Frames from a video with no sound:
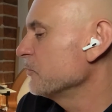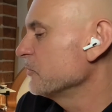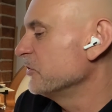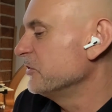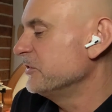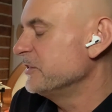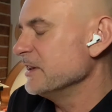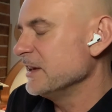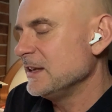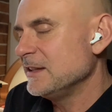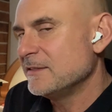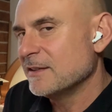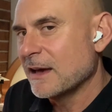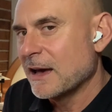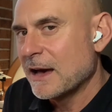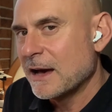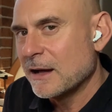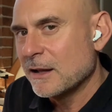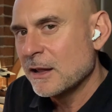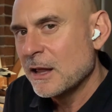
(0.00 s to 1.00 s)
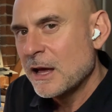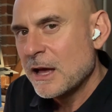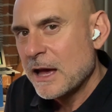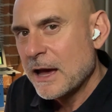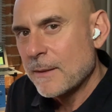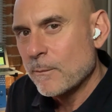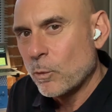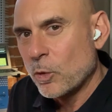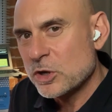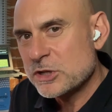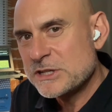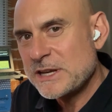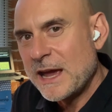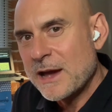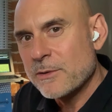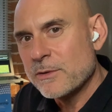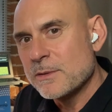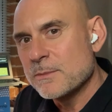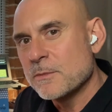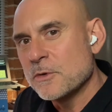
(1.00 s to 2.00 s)
detail and watch how
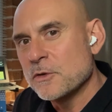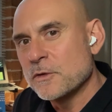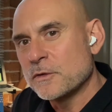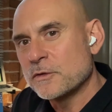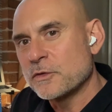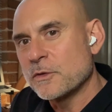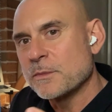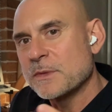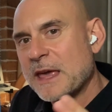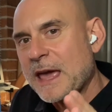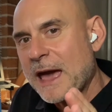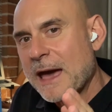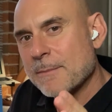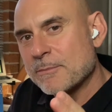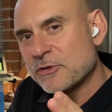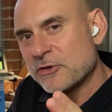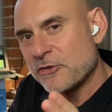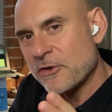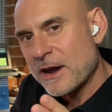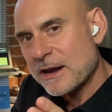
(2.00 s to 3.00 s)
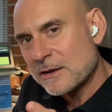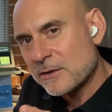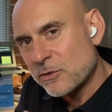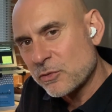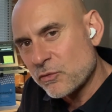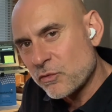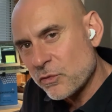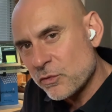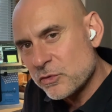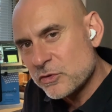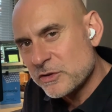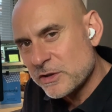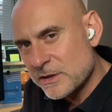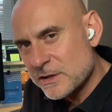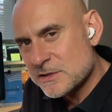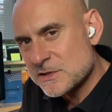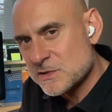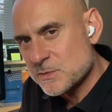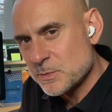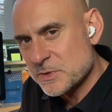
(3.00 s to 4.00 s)
he moves from the abstract through to the
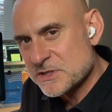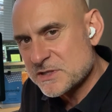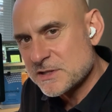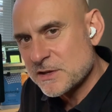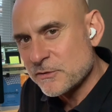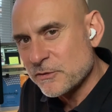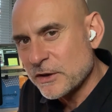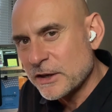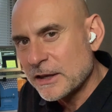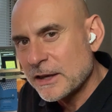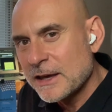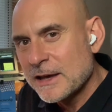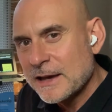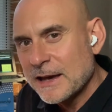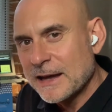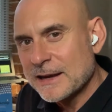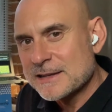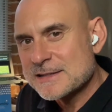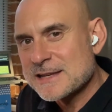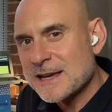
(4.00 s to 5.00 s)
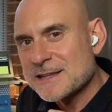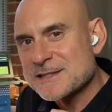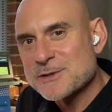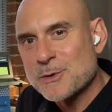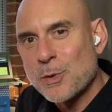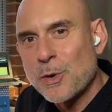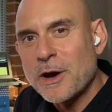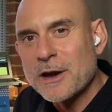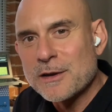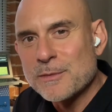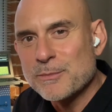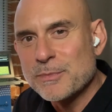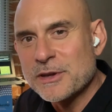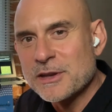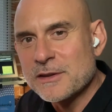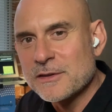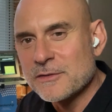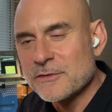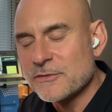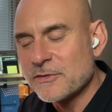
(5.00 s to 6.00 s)
specific. And it takes quite a bit
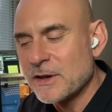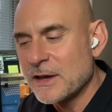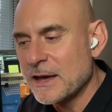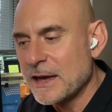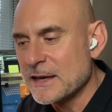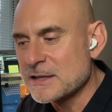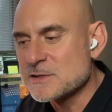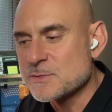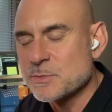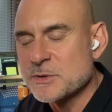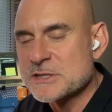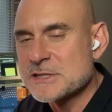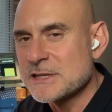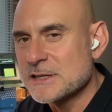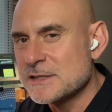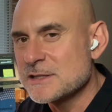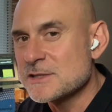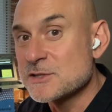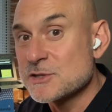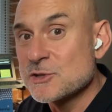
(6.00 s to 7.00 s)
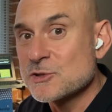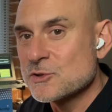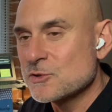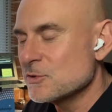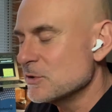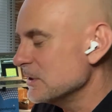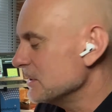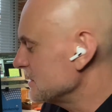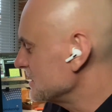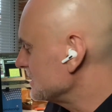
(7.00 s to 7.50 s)
of expertise to do this.